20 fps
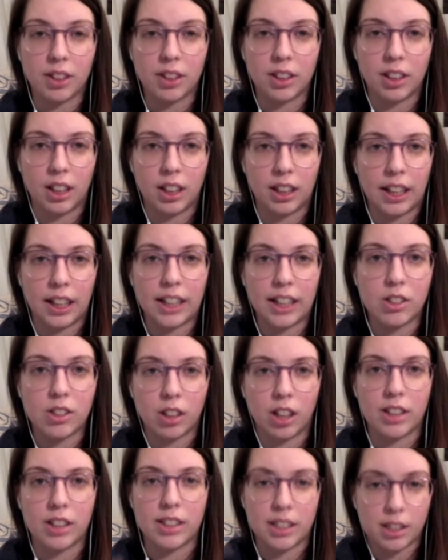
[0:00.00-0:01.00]

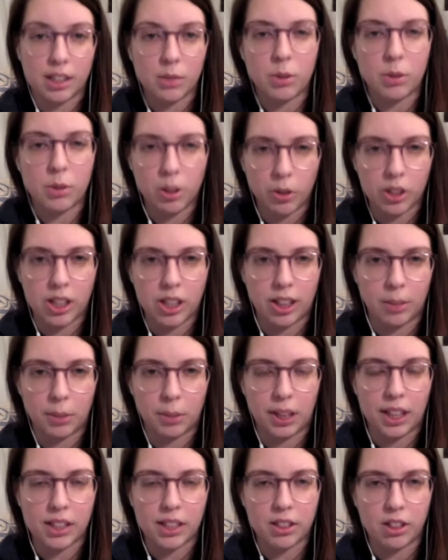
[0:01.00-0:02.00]
electrons. This is what you were telling me
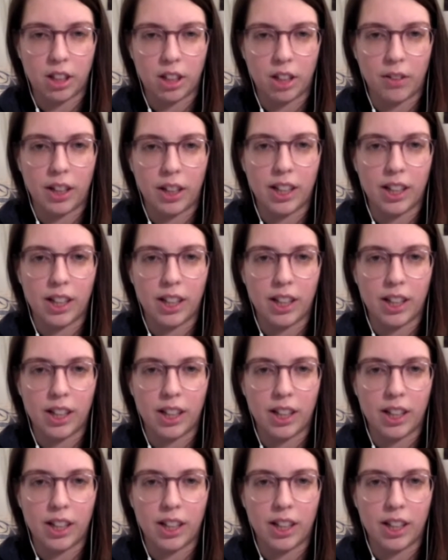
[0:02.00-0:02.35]
yesterday, right?